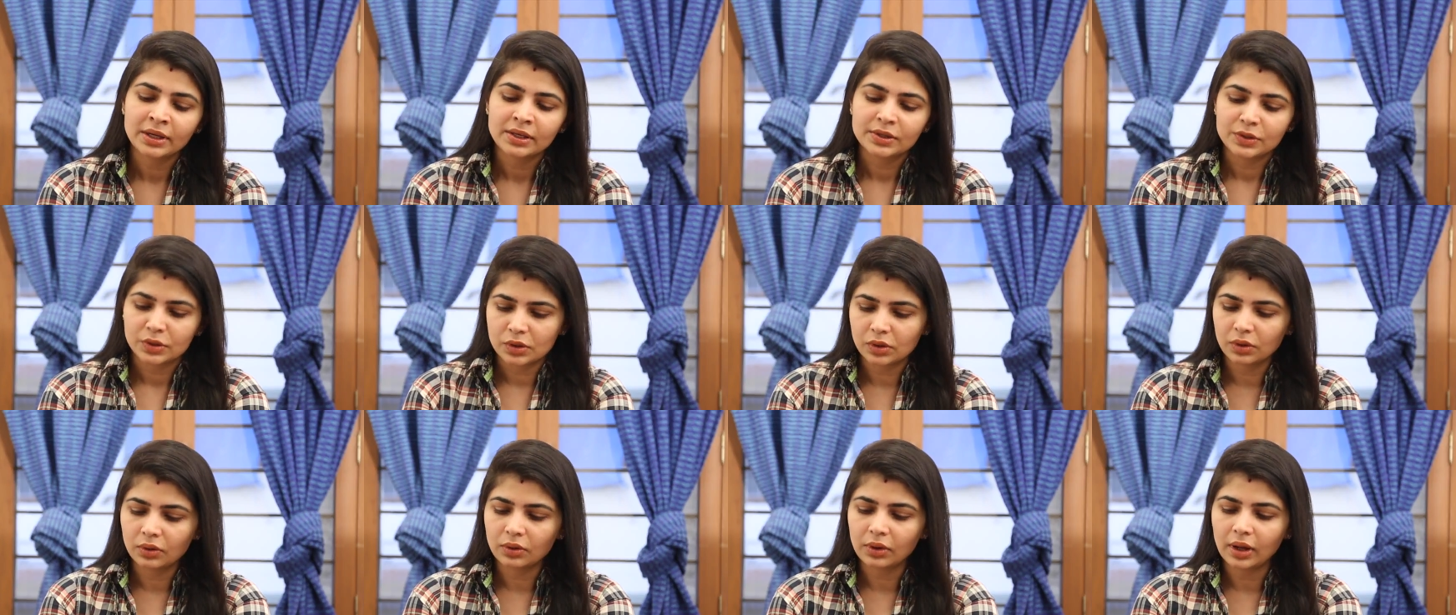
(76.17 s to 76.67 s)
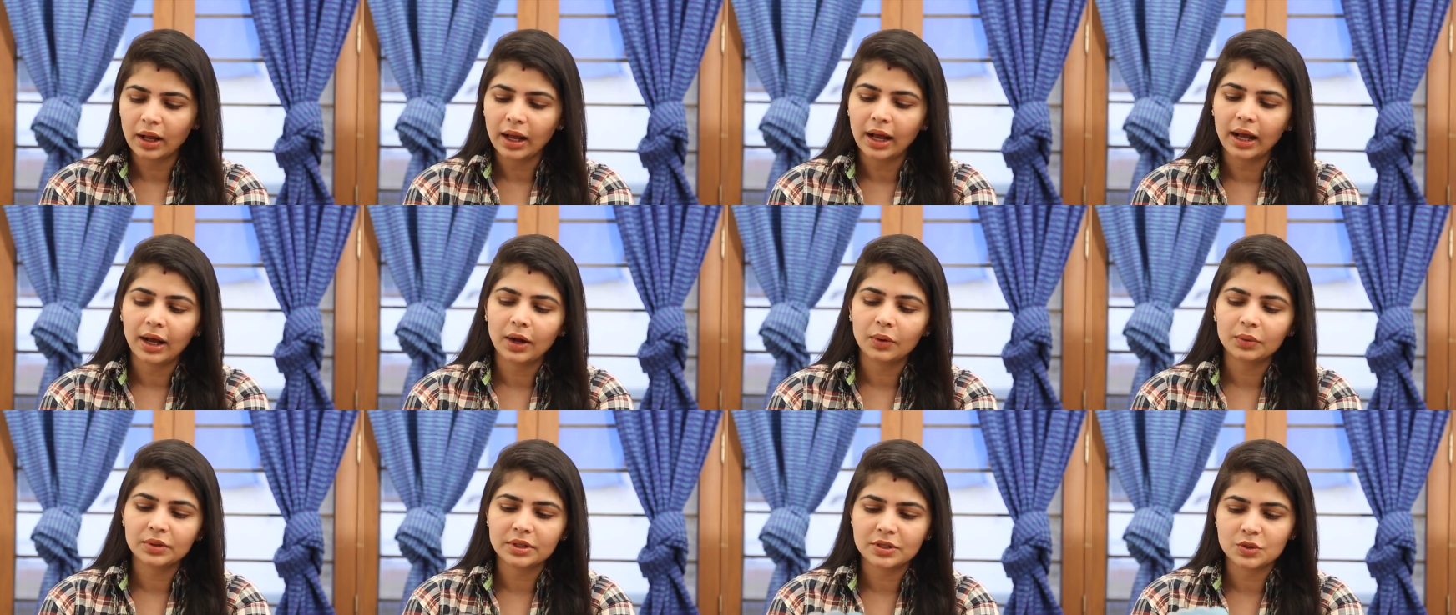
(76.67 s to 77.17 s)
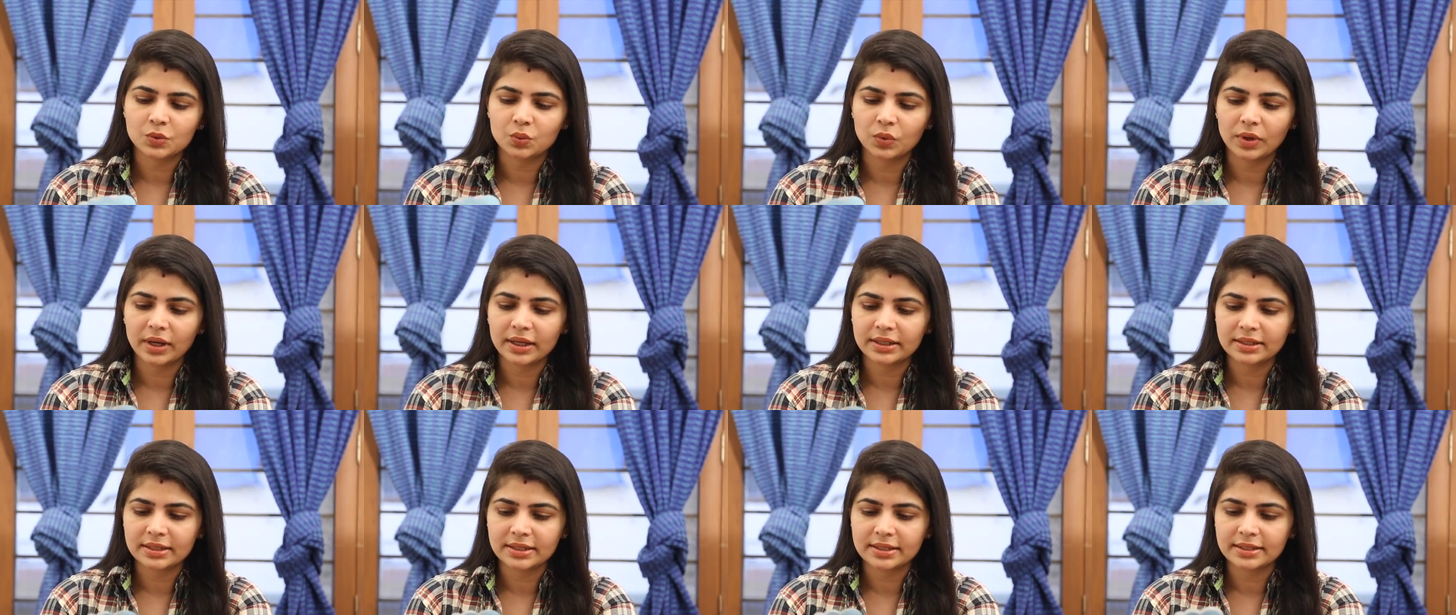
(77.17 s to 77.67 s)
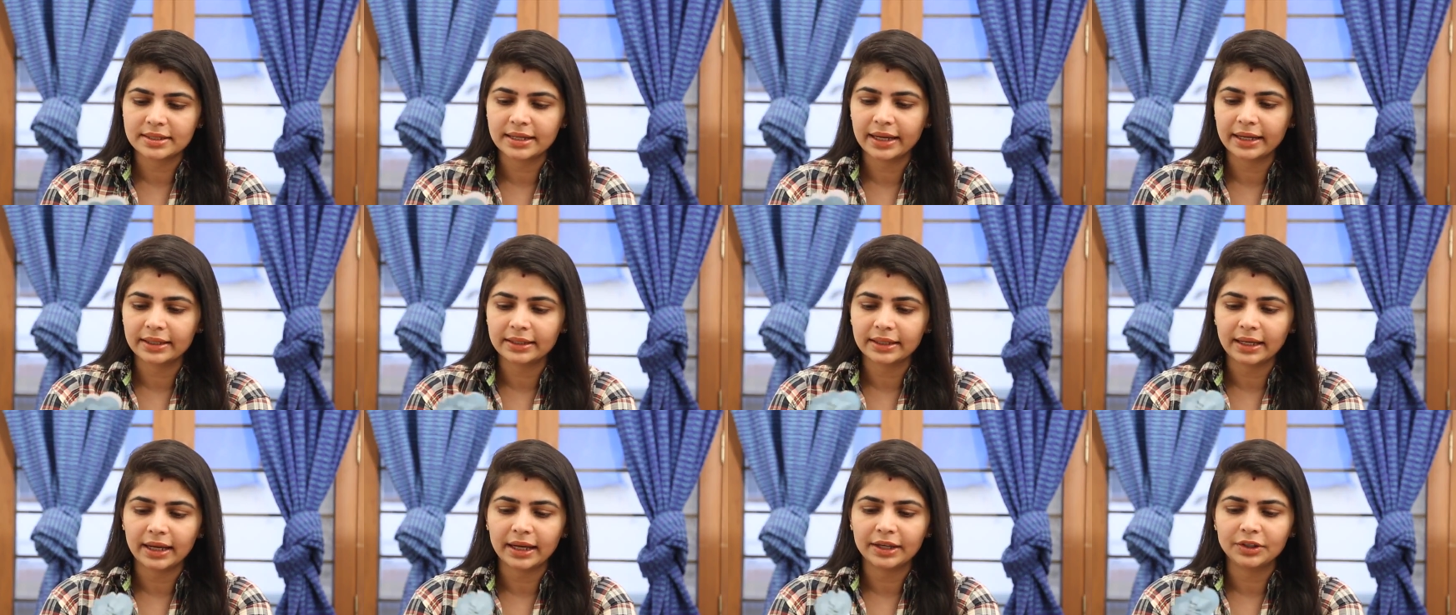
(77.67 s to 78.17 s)
So how this works is
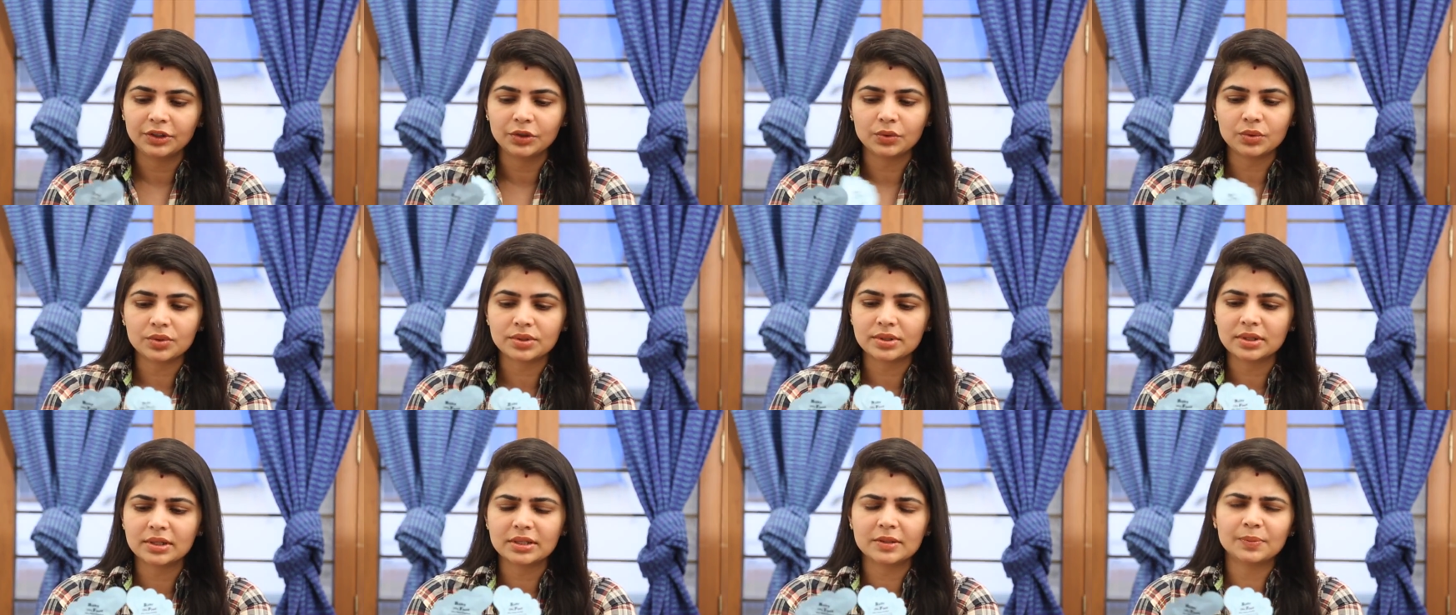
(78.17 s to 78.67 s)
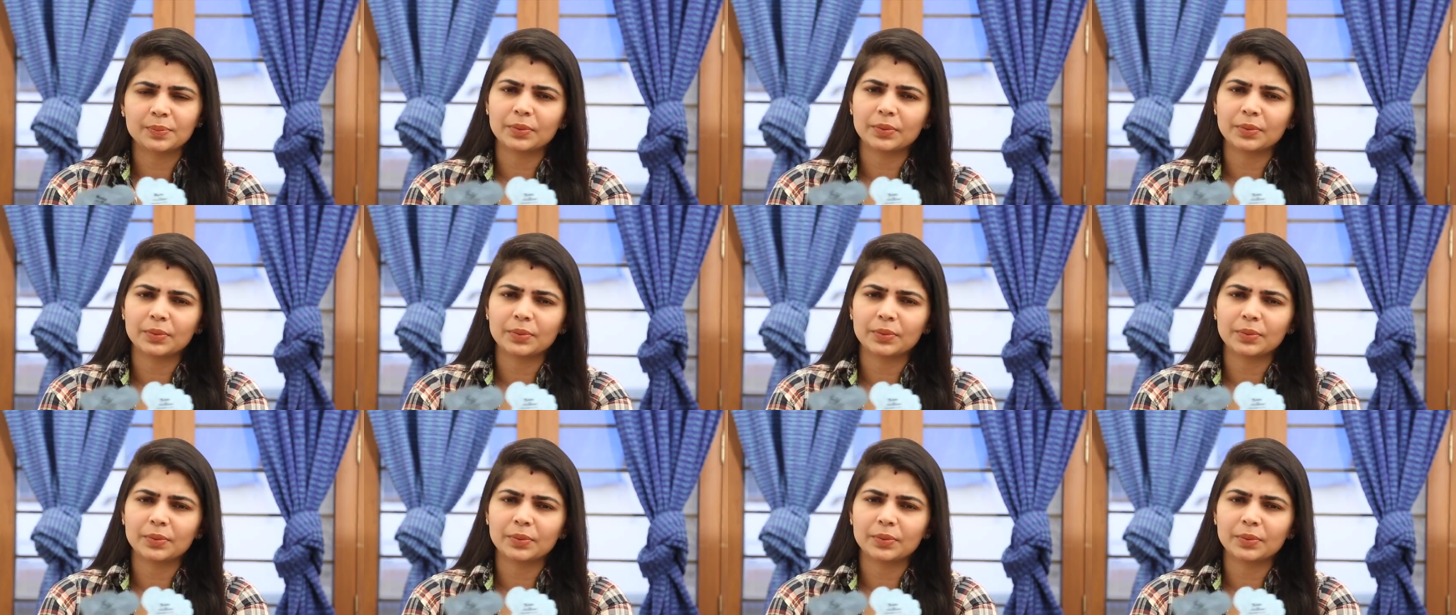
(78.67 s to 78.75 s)
that I use this